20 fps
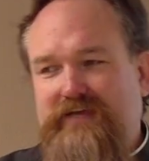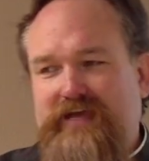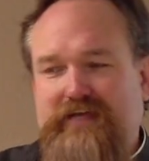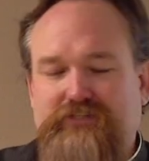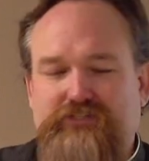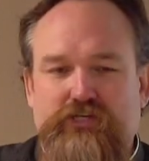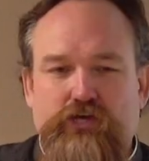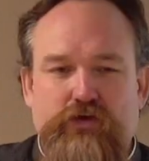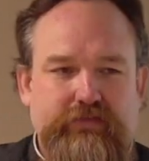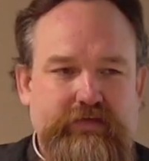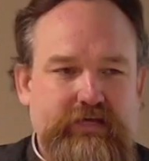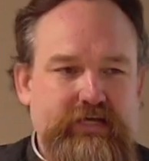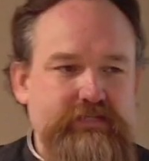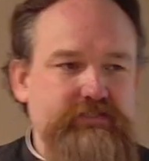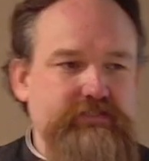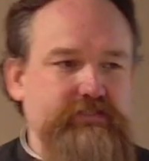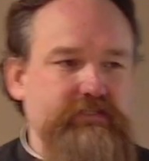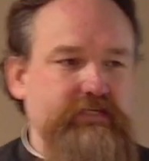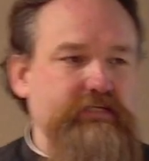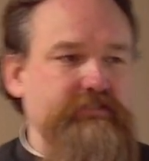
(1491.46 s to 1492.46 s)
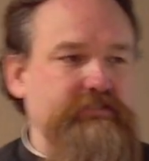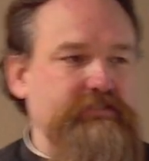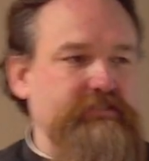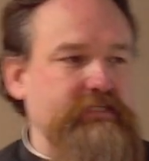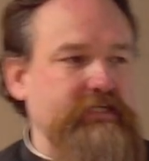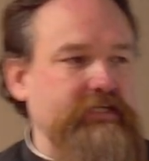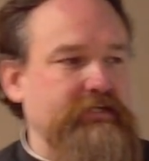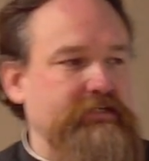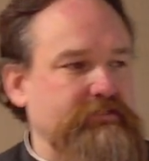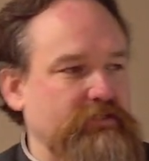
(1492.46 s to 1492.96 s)
And so this is
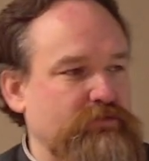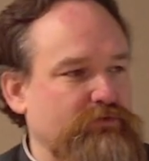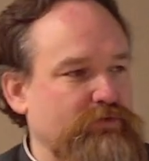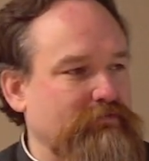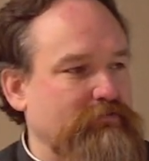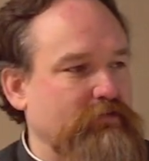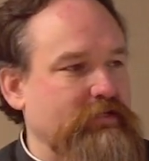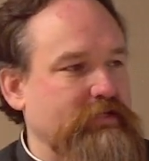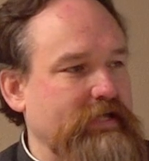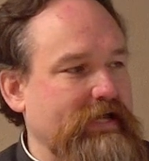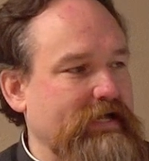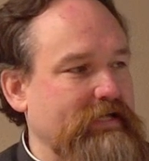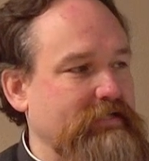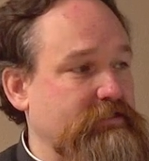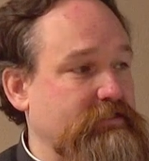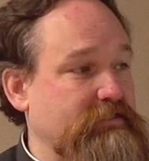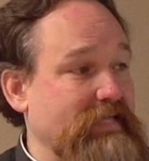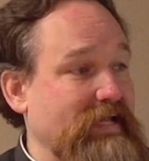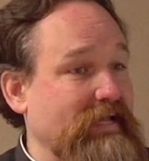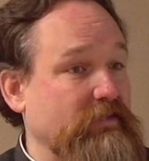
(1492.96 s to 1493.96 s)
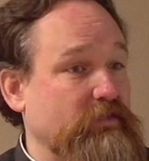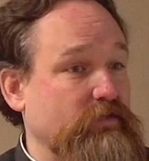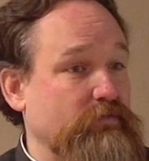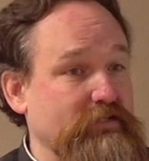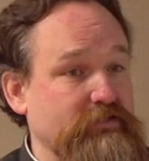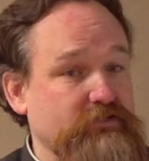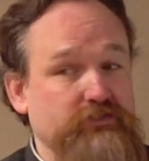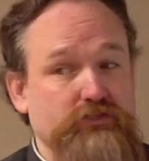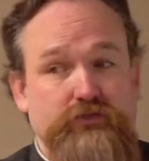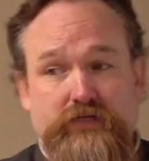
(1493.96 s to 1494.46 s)
seen as equivalent as saying
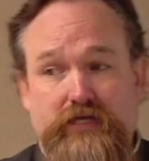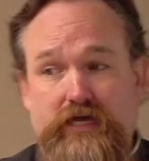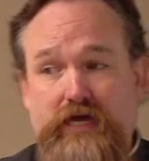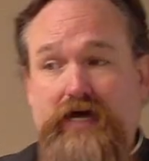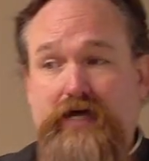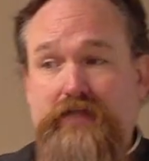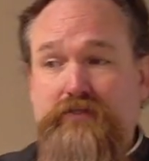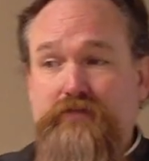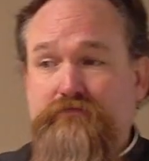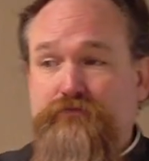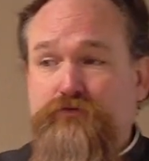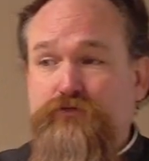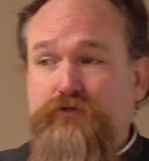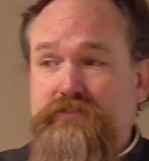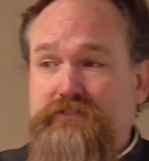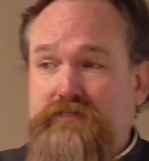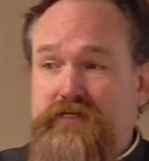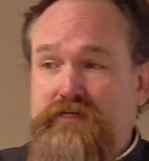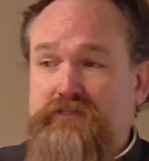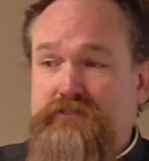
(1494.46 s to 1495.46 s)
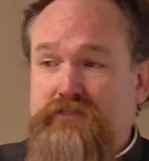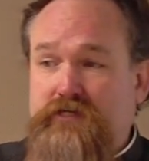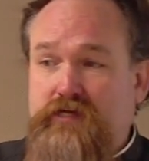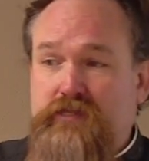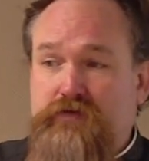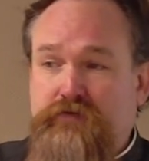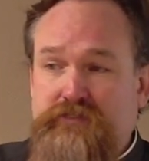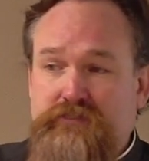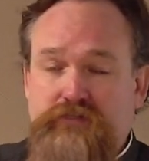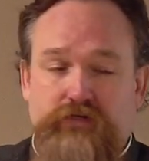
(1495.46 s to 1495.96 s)
original God. The fool is
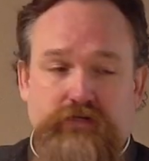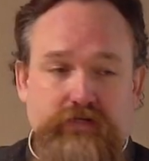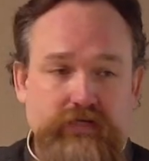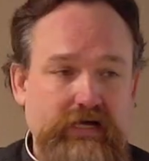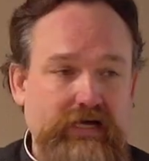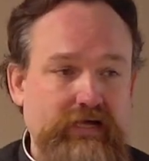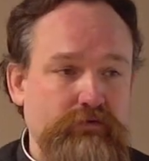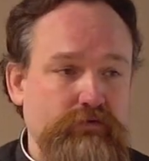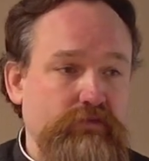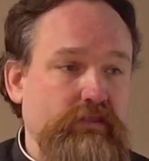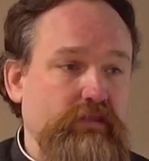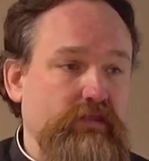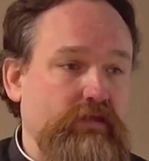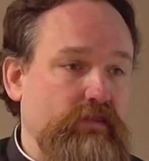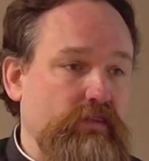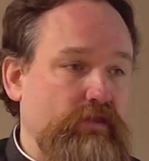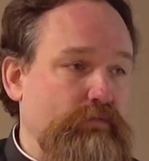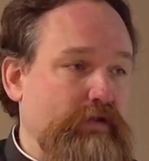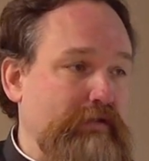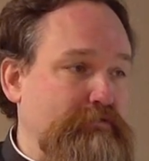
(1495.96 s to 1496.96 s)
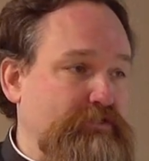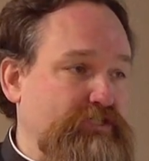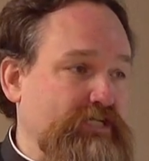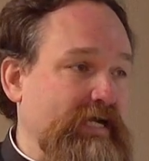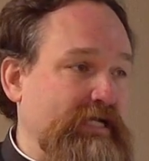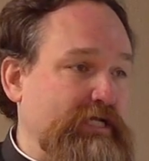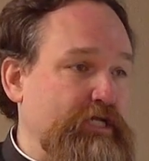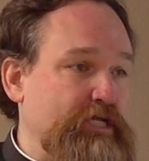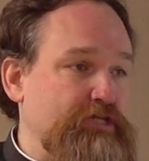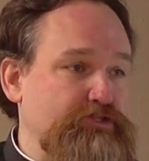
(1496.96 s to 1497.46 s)
satisfied original God. The
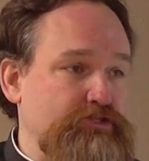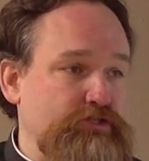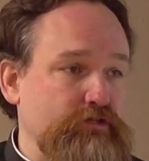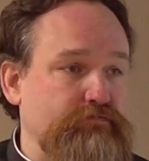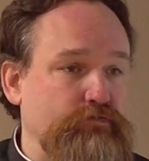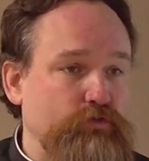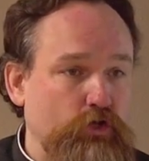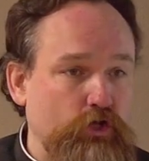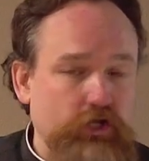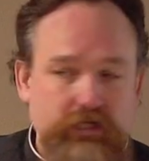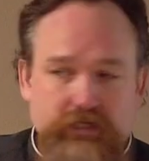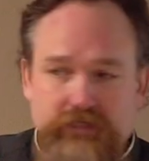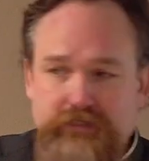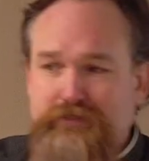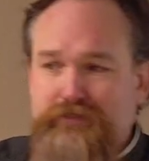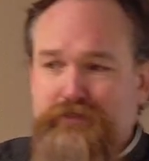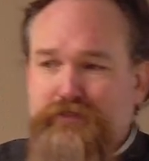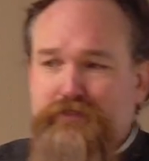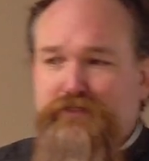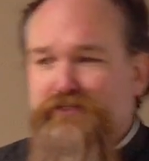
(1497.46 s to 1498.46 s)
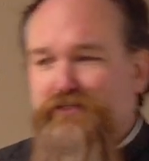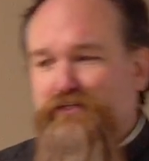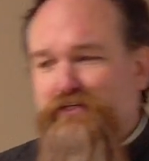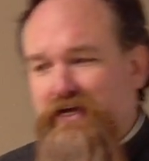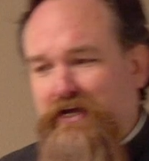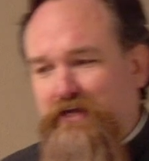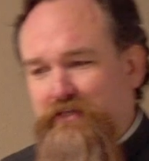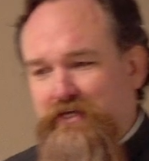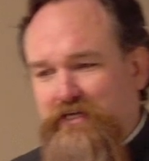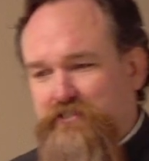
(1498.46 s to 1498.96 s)
Rabshakeh is the fool.
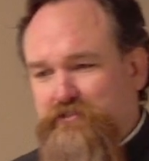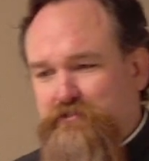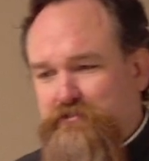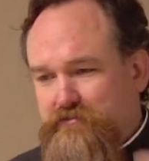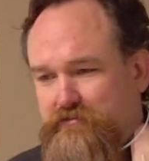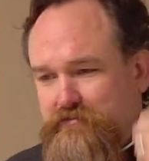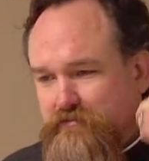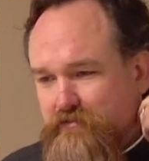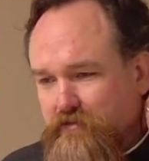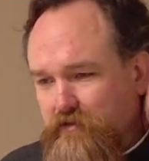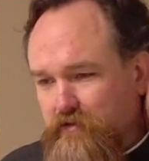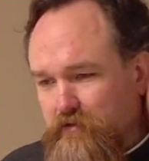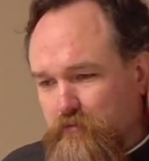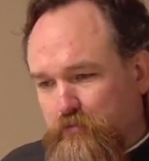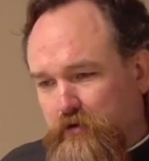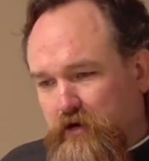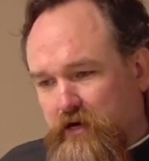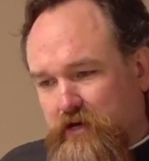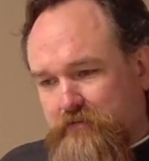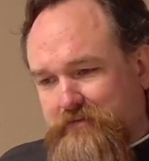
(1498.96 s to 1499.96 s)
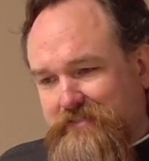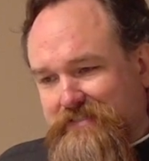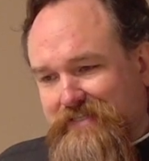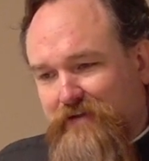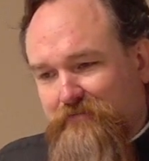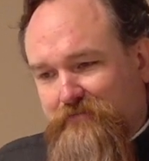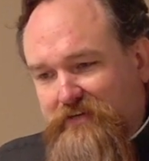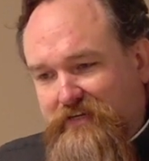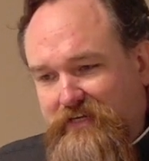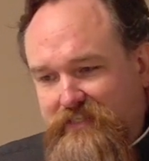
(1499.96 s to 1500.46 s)
And that's part of the
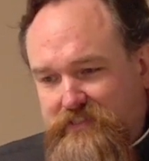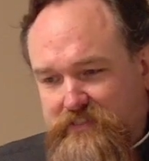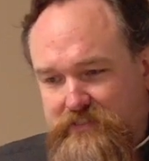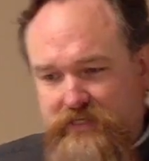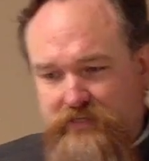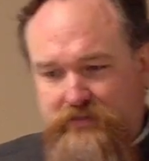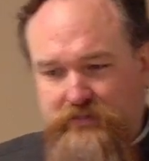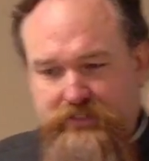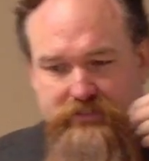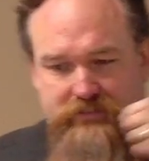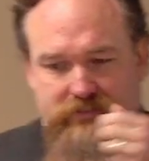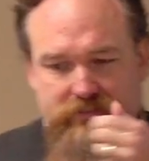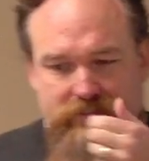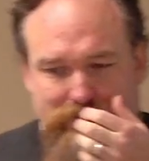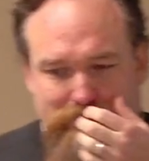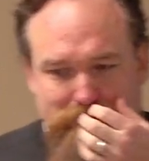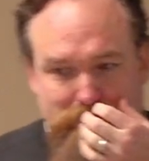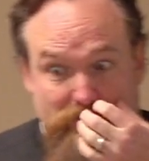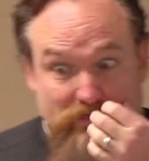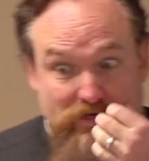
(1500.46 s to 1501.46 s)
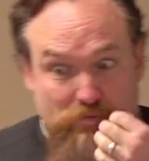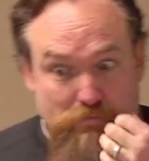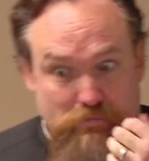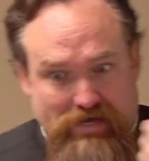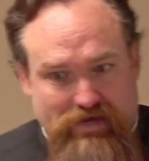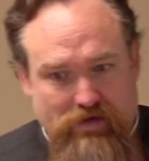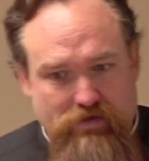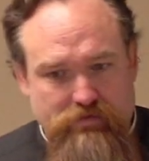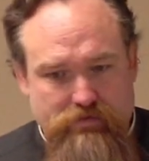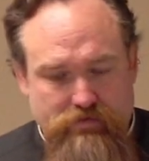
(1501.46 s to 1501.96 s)
evidence that these software
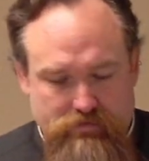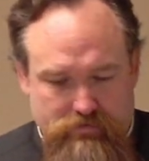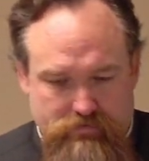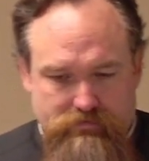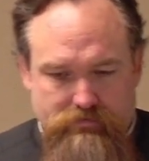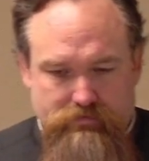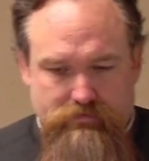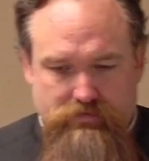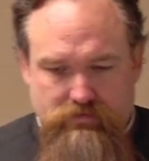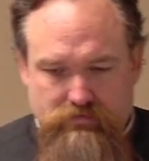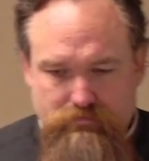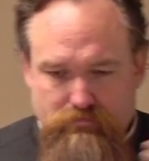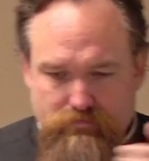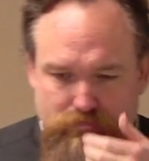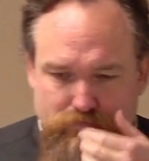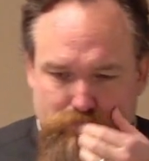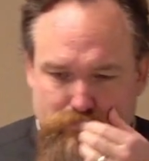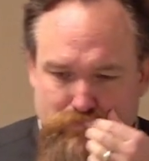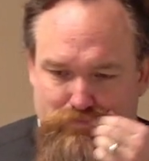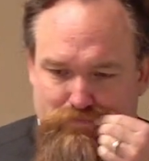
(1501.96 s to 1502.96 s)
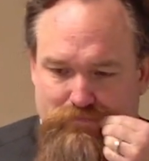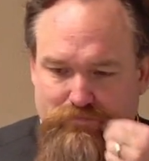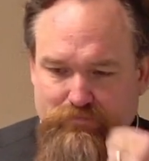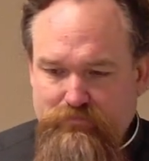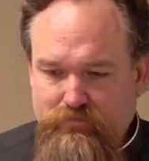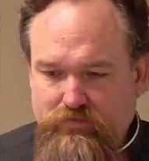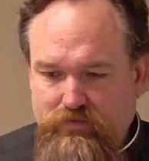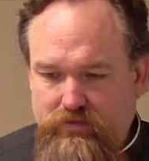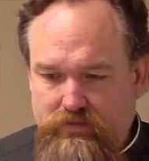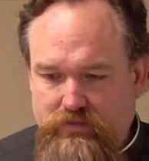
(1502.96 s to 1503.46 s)
about
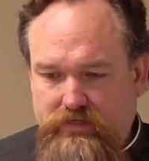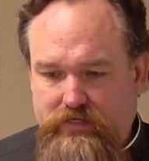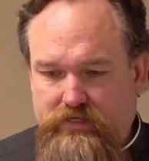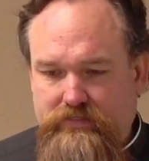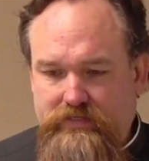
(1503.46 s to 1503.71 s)
the